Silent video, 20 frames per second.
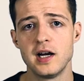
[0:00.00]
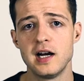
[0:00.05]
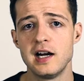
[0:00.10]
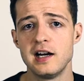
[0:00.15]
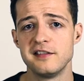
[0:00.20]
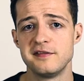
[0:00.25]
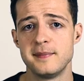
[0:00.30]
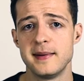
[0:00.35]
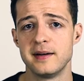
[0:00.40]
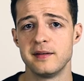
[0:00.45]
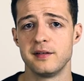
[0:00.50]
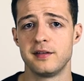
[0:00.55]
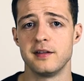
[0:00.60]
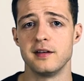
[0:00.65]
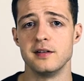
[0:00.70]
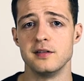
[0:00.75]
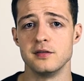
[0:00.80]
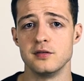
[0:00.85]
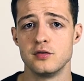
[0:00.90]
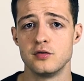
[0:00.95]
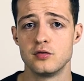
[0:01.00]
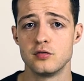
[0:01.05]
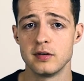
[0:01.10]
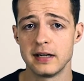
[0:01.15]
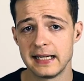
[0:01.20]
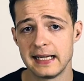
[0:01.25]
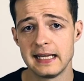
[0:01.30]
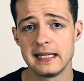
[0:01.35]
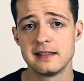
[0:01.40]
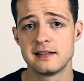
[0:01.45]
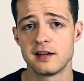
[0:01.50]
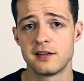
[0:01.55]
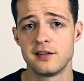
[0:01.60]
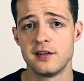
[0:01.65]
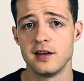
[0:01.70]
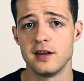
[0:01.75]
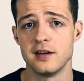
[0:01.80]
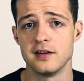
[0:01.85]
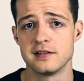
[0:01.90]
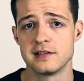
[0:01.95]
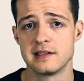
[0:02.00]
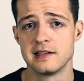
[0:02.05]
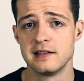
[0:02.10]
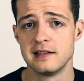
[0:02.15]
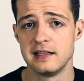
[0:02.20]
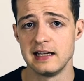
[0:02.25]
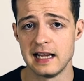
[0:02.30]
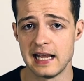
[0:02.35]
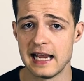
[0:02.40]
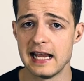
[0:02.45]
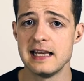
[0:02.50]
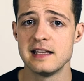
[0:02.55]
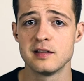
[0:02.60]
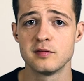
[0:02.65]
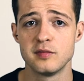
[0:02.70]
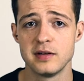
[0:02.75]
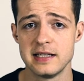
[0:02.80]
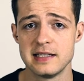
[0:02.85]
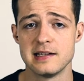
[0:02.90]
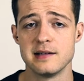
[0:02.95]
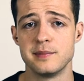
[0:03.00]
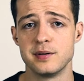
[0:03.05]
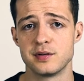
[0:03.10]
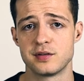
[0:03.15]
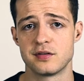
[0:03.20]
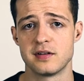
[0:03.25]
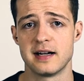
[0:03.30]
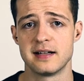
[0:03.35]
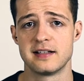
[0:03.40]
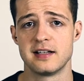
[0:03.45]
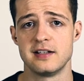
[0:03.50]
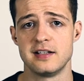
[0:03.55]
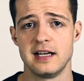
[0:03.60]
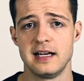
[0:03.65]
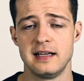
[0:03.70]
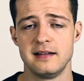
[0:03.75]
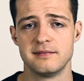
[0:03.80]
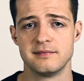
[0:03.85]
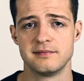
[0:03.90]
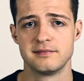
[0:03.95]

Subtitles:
a half marathon, drinking to thirst is a reasonable strategy.